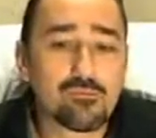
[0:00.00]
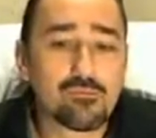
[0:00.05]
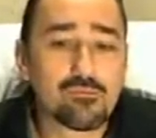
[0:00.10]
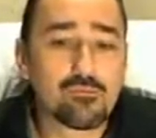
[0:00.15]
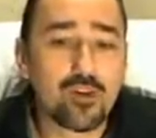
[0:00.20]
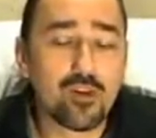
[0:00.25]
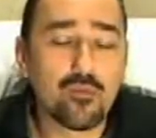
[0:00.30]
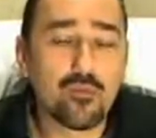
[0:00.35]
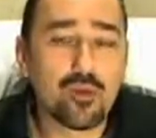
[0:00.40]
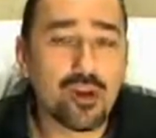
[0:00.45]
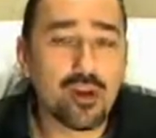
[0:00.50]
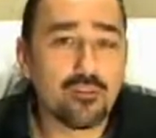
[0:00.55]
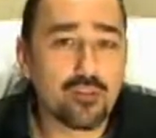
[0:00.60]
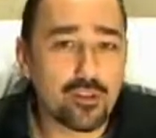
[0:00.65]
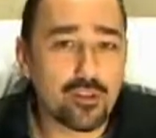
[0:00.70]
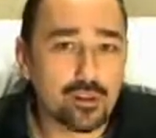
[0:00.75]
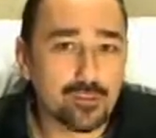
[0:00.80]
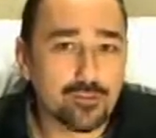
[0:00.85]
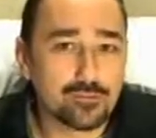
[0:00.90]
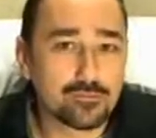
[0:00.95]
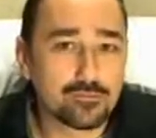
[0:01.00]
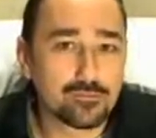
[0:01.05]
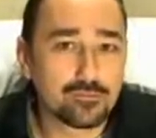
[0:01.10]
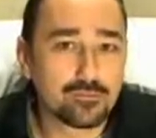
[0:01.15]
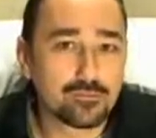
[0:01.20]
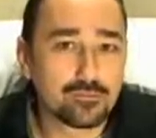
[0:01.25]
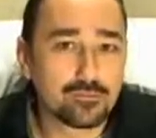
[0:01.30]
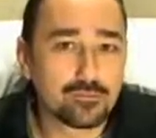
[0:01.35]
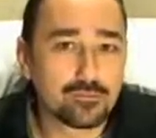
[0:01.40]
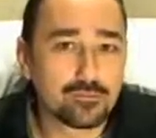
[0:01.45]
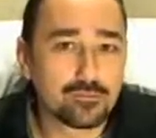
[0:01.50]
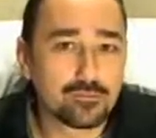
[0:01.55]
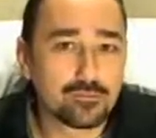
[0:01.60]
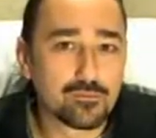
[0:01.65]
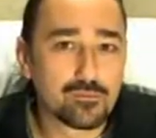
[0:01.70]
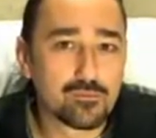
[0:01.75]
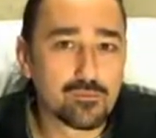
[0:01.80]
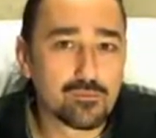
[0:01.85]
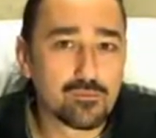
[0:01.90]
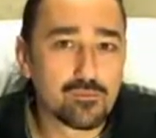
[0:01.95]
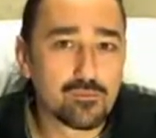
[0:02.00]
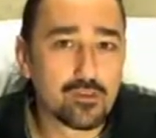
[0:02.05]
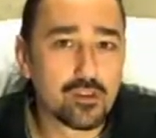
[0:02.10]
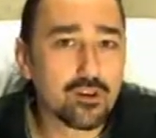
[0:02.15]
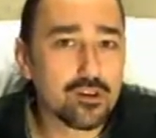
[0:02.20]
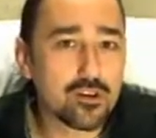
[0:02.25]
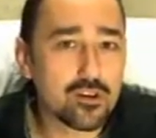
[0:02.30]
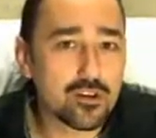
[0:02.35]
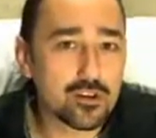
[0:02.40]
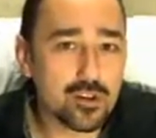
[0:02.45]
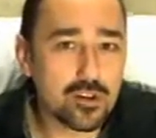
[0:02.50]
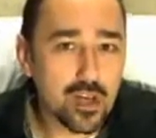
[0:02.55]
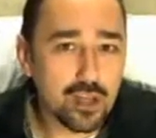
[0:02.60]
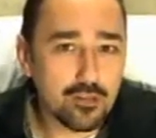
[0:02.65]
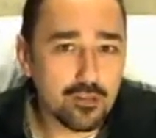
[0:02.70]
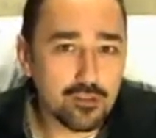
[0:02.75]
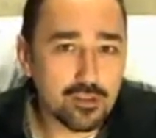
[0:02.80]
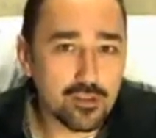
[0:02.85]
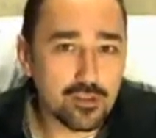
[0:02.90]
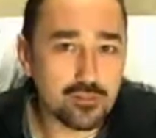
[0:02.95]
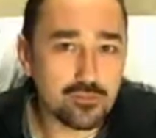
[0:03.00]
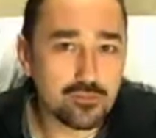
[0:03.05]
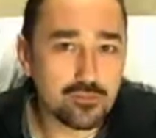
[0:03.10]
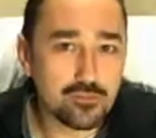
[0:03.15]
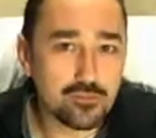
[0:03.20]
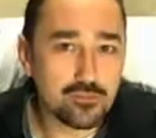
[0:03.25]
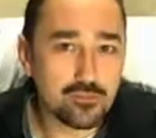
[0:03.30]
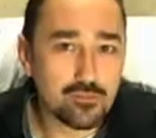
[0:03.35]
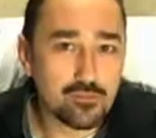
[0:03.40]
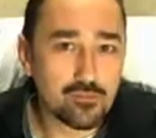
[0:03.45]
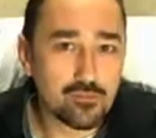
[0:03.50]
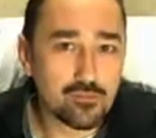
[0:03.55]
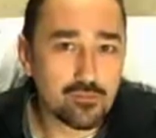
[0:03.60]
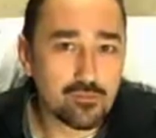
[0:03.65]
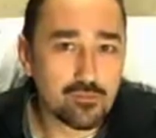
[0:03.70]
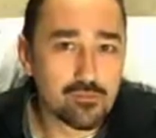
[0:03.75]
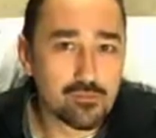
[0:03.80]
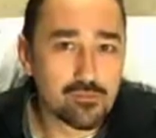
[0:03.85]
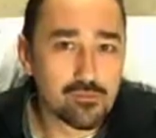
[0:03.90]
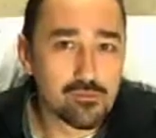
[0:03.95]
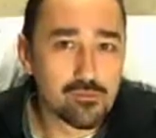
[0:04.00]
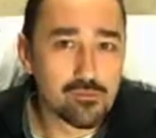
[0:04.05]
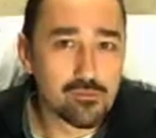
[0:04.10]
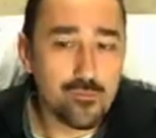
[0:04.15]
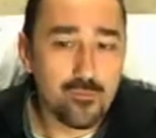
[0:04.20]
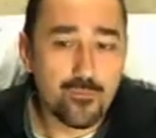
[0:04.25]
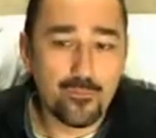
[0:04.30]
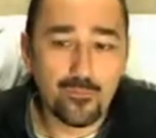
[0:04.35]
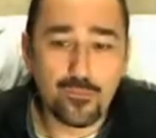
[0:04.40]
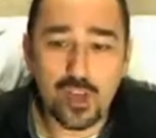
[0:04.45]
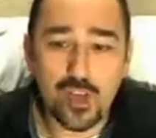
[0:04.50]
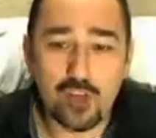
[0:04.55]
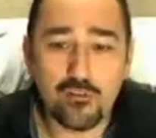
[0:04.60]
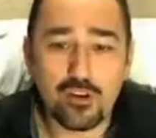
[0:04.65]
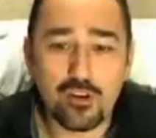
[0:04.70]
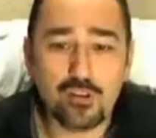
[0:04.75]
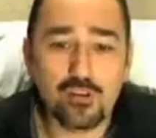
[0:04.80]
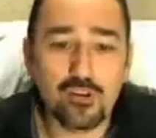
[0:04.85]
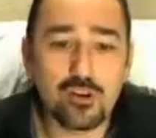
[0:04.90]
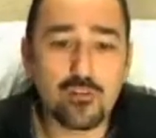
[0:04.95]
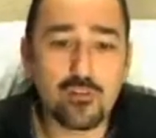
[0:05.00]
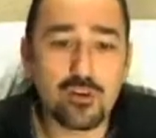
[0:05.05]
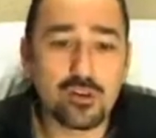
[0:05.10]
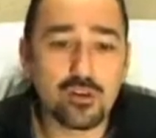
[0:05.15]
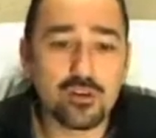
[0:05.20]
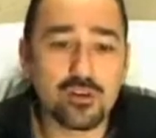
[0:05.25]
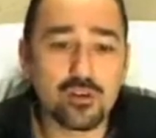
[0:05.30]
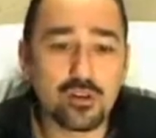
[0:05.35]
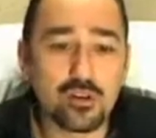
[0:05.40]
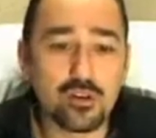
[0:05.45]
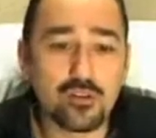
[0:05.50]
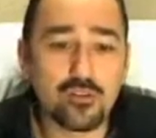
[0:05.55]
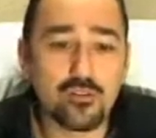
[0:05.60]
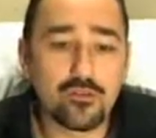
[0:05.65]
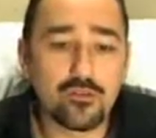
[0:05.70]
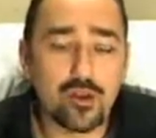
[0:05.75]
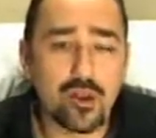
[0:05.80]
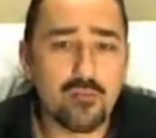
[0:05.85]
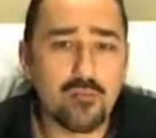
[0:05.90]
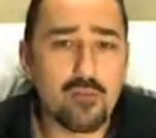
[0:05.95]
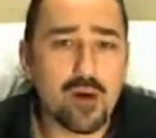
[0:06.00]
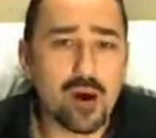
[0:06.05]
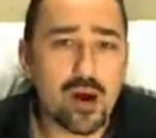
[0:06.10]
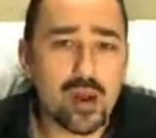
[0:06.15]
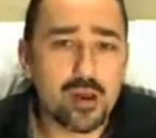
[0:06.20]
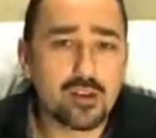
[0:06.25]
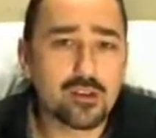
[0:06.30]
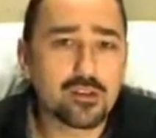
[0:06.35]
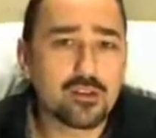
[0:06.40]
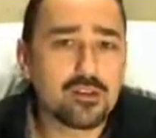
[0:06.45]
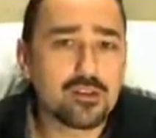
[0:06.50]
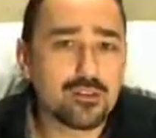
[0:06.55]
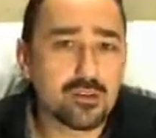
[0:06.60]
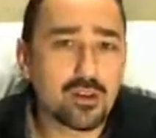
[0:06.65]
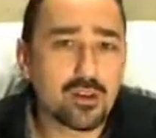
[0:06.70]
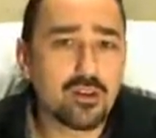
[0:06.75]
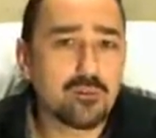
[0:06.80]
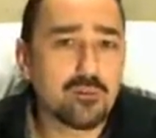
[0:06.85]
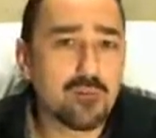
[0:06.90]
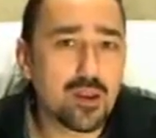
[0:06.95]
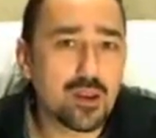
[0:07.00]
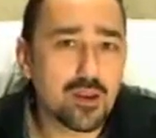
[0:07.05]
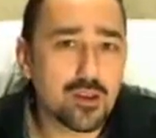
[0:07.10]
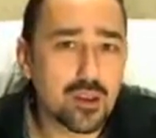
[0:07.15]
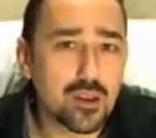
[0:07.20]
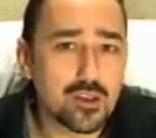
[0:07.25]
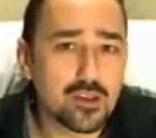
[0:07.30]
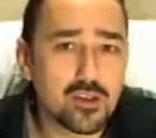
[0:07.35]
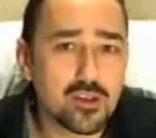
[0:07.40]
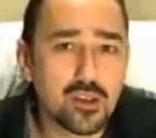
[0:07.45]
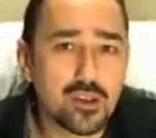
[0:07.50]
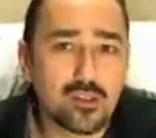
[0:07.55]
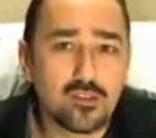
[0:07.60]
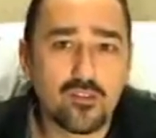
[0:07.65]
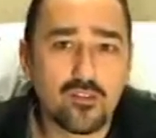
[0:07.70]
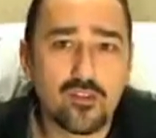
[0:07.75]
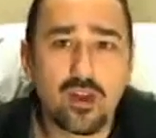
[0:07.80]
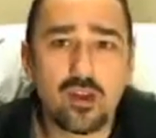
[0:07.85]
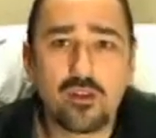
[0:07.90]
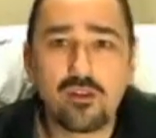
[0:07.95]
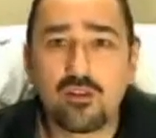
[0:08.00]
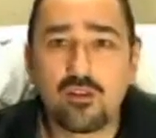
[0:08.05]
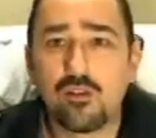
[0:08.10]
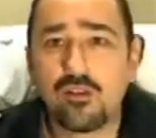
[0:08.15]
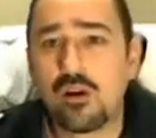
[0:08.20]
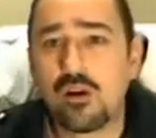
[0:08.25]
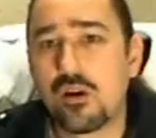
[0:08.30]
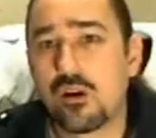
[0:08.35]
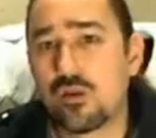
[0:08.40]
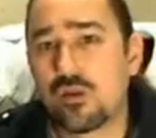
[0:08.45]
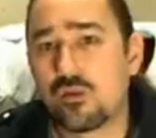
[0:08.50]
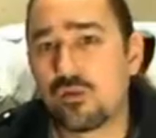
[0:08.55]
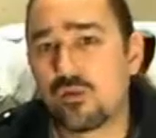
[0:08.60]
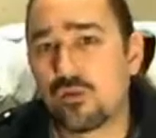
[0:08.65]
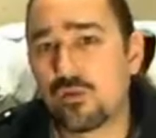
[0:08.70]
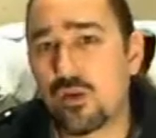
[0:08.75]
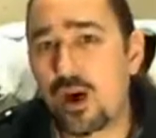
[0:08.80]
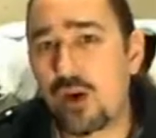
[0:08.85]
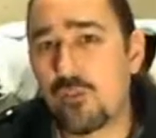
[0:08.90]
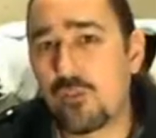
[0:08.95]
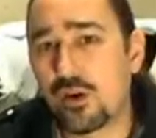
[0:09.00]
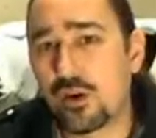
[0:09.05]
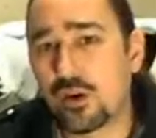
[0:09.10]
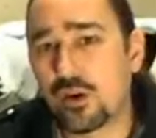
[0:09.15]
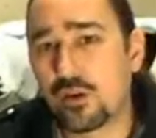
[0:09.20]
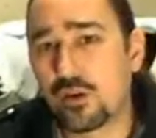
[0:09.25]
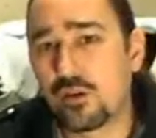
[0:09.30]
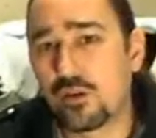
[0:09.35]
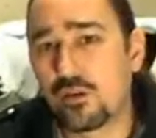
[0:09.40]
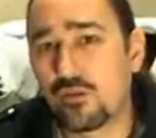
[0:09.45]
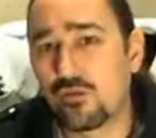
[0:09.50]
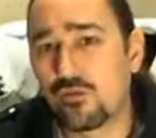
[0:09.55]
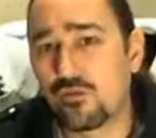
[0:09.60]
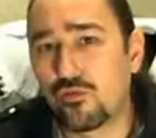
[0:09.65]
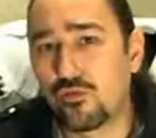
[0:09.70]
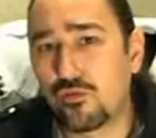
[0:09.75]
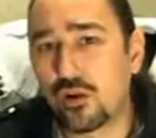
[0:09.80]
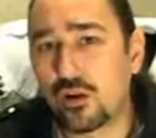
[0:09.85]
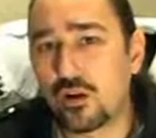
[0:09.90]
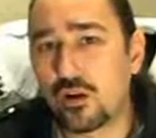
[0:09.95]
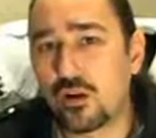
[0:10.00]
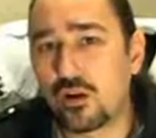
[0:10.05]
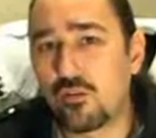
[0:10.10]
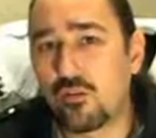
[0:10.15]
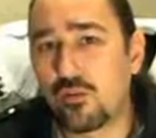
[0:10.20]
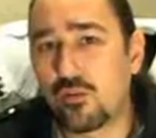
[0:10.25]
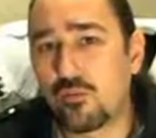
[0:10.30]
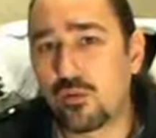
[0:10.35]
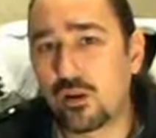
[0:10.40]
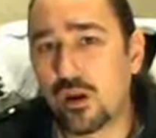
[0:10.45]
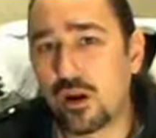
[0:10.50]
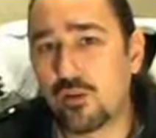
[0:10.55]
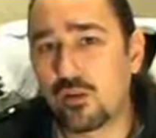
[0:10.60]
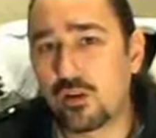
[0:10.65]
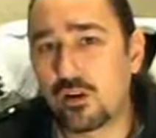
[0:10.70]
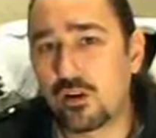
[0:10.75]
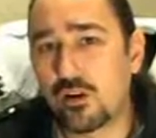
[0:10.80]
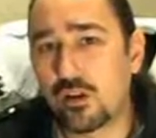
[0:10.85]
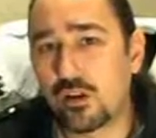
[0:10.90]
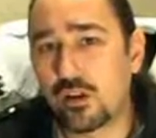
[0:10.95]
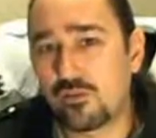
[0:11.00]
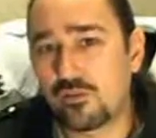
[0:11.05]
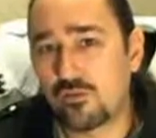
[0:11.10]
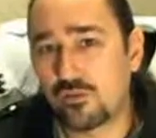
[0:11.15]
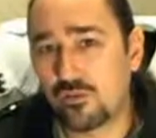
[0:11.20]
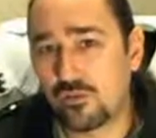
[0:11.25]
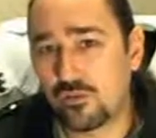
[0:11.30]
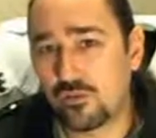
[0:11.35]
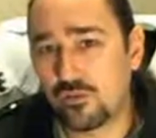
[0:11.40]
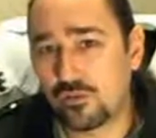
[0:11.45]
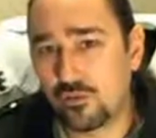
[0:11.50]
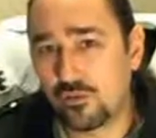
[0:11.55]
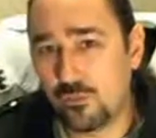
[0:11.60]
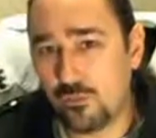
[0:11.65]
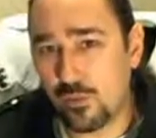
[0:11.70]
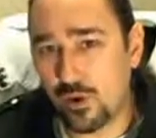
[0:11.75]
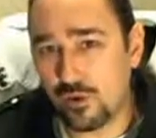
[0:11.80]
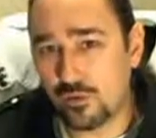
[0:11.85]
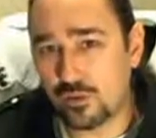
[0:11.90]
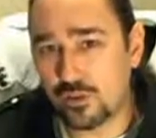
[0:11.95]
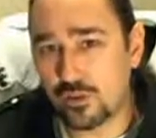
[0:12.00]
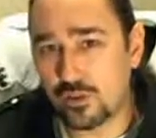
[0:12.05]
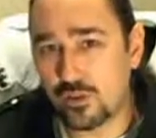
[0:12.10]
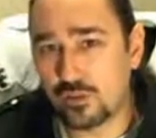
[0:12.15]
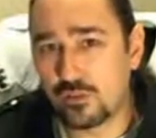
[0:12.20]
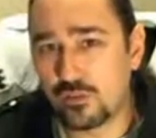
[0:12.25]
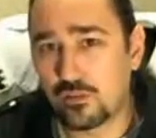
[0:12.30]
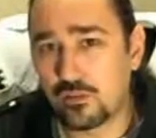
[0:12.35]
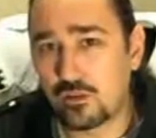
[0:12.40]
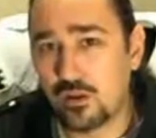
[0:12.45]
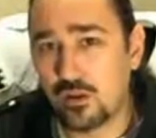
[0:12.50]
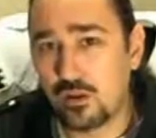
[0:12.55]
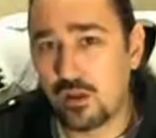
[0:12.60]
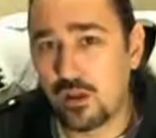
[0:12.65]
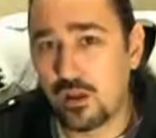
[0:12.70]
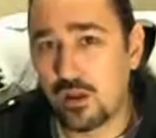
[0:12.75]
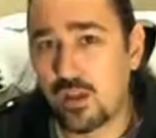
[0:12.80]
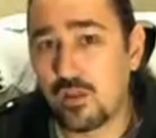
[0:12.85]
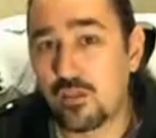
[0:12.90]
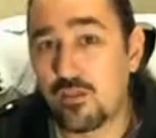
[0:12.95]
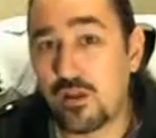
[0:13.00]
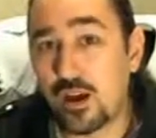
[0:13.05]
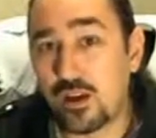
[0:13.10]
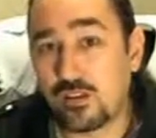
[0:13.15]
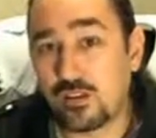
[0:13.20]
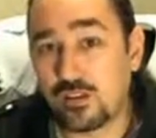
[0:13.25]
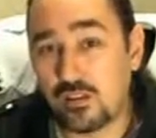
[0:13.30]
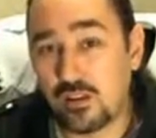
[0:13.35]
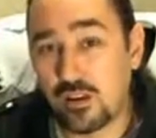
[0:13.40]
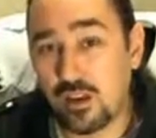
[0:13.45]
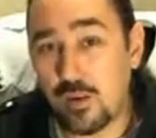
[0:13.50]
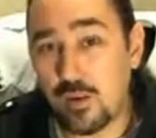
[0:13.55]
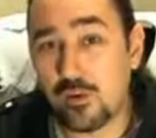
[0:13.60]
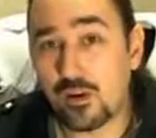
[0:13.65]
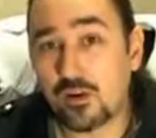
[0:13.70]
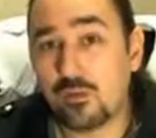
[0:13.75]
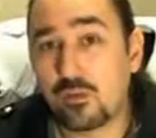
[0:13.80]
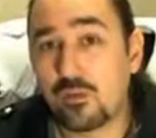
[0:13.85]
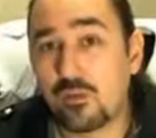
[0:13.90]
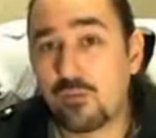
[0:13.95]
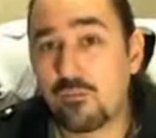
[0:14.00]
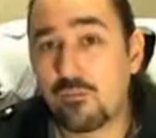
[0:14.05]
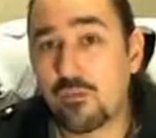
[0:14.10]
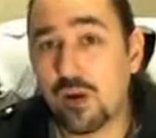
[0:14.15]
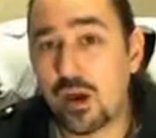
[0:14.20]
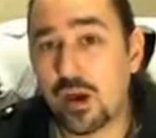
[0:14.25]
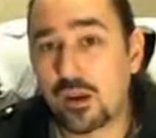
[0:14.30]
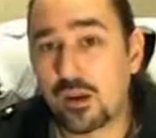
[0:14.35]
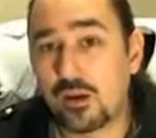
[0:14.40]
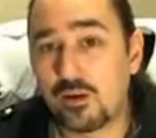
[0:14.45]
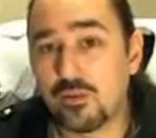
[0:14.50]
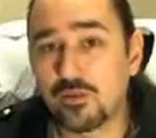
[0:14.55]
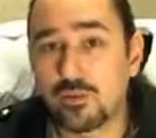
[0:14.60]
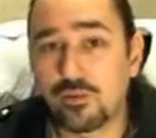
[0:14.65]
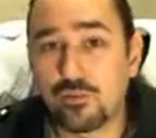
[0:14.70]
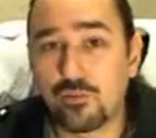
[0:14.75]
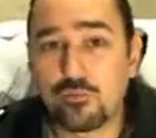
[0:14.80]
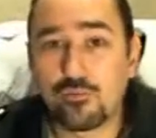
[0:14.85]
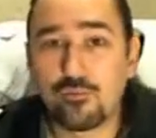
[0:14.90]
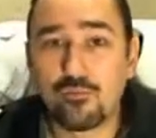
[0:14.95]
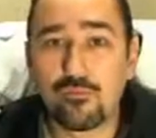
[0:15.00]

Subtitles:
run everything. Look at your television. Every other commercial is for a mind-controlling medication, a psychotropic drug, or what I would call a sorcerer's potion. That's chemical mind control.